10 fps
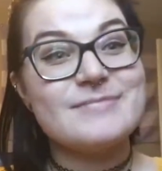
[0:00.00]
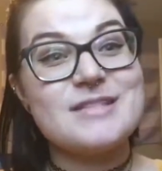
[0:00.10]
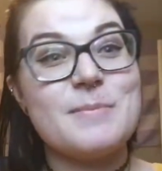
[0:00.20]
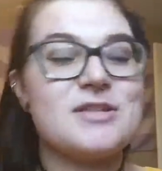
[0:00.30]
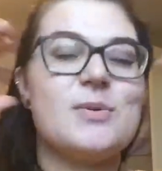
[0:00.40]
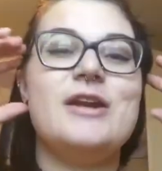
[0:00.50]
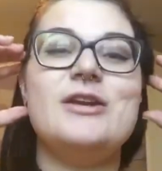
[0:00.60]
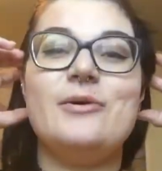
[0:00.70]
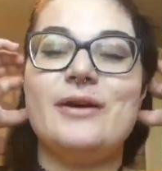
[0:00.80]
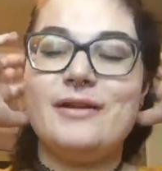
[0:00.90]
it's the best way to
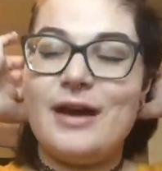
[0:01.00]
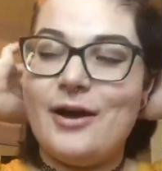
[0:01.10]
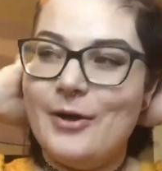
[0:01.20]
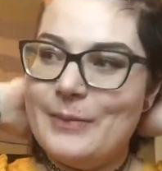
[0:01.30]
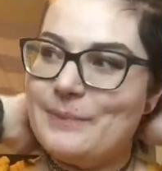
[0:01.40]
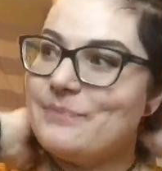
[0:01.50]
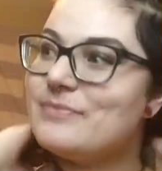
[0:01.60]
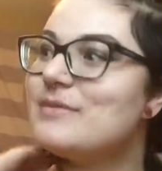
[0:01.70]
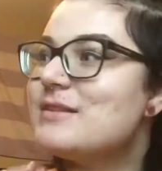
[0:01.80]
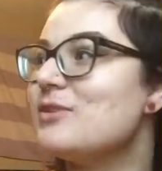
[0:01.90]
do it.
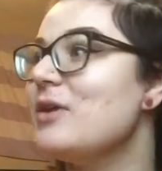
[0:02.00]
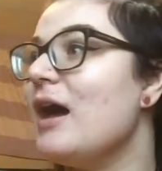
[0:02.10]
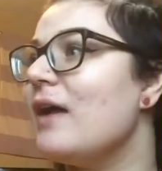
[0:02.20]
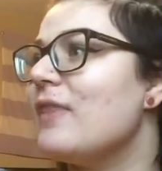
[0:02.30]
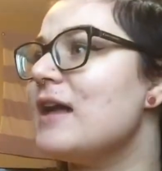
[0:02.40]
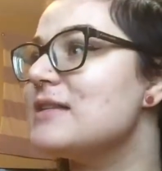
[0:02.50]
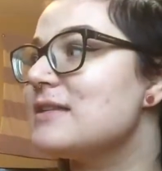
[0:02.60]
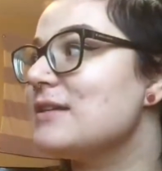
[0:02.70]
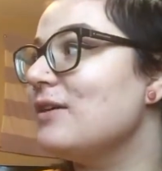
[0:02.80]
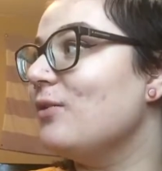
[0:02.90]
So yeah,
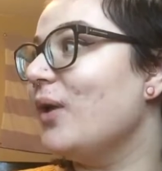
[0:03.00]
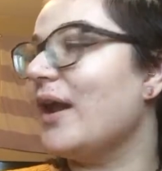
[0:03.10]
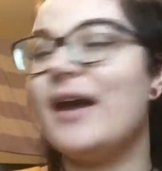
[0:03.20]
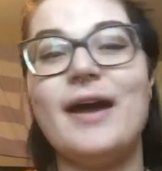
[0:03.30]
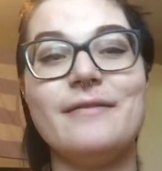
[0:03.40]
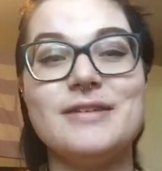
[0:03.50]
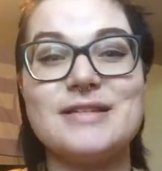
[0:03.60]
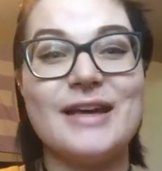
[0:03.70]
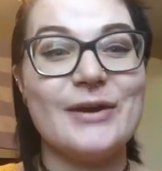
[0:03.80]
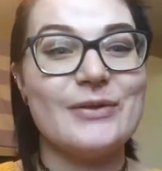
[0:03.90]
that's what I have to
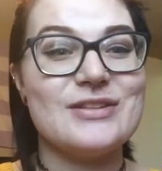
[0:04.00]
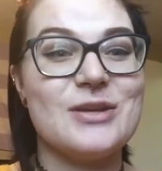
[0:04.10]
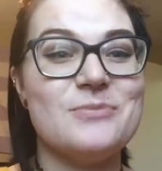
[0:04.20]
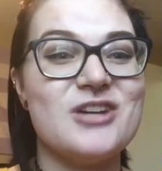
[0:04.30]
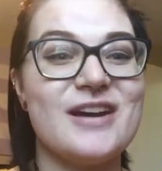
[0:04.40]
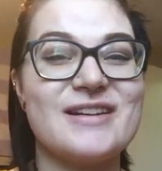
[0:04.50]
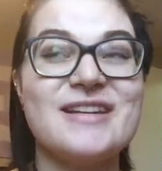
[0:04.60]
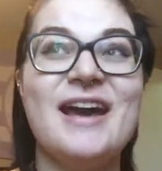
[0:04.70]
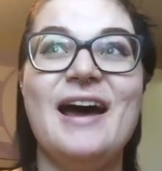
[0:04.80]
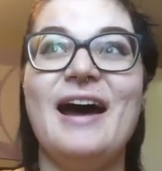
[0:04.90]
say on the subject.
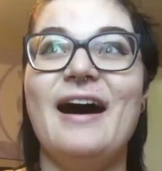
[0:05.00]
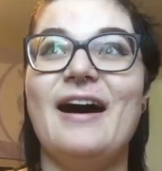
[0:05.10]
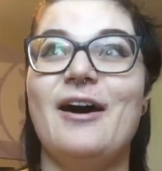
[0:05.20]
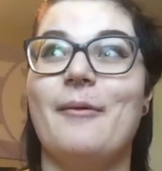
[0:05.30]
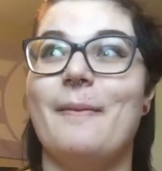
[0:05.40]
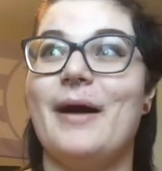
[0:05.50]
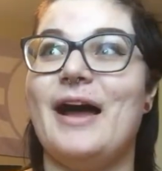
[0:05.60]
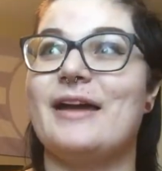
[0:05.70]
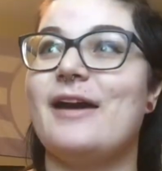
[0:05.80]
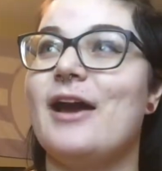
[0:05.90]

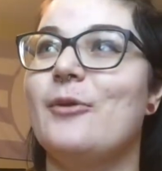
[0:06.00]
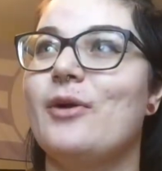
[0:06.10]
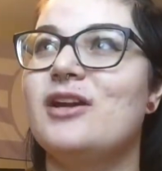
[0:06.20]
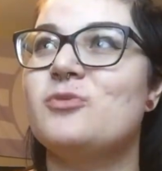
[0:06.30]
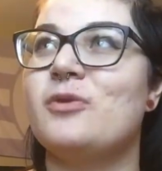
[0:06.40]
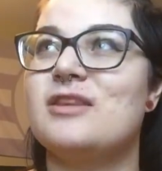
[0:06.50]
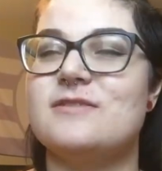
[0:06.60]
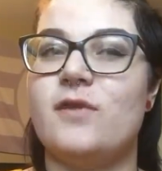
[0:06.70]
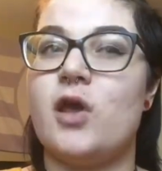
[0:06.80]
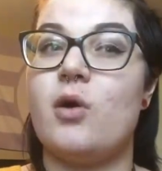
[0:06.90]
I kind of wanted to put
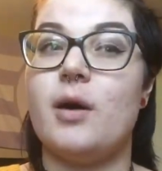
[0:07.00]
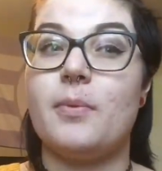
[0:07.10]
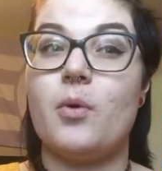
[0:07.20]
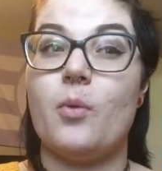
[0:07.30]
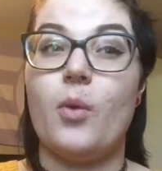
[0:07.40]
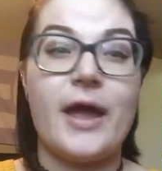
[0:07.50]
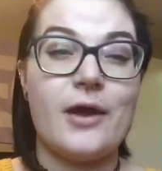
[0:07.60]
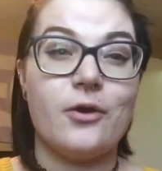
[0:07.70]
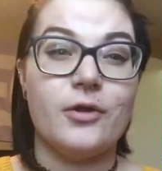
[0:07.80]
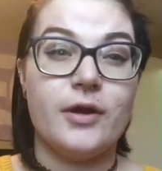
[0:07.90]
this video up
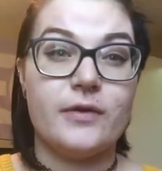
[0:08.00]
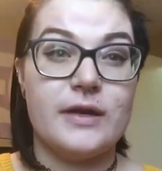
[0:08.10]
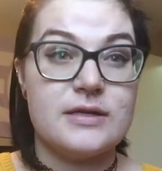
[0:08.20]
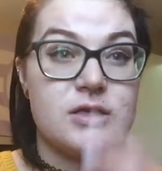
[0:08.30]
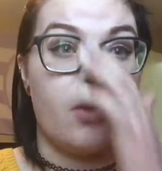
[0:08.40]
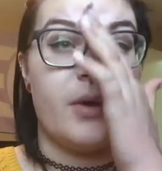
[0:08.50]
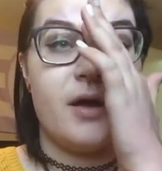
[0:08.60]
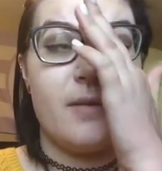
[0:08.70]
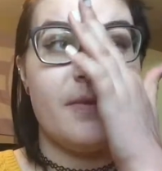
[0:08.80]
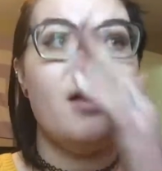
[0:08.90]
way earlier than it's
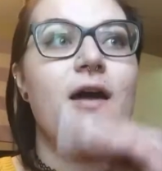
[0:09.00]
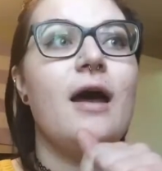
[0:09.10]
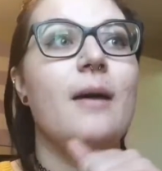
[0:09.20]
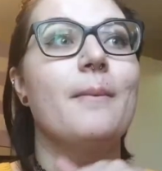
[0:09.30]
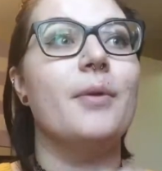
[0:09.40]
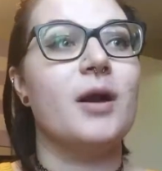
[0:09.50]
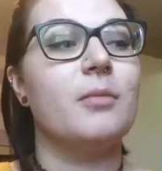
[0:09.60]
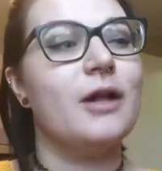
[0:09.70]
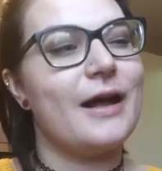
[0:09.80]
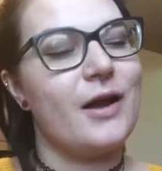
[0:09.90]
going up, but
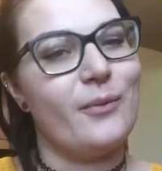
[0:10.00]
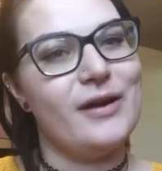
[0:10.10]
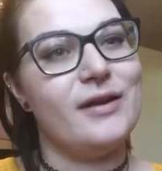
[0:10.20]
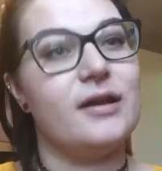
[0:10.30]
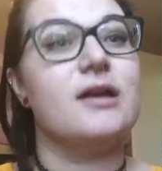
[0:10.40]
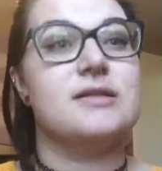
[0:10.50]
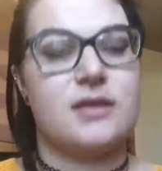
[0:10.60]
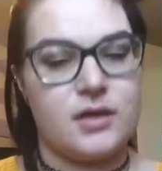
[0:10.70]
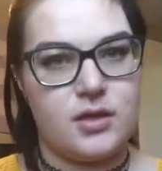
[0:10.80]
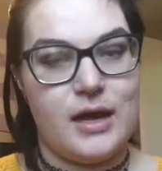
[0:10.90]
I'm glad I waited
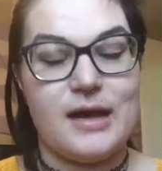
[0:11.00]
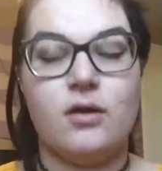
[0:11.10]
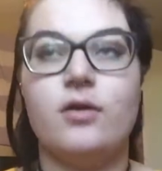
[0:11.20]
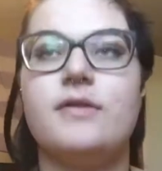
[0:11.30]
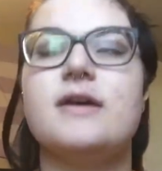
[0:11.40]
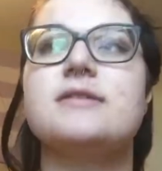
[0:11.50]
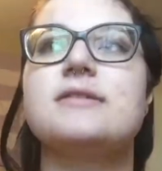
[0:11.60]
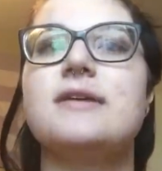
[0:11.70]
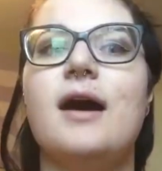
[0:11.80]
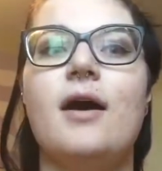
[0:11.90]
because then I could add all
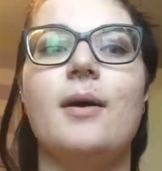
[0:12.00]
this.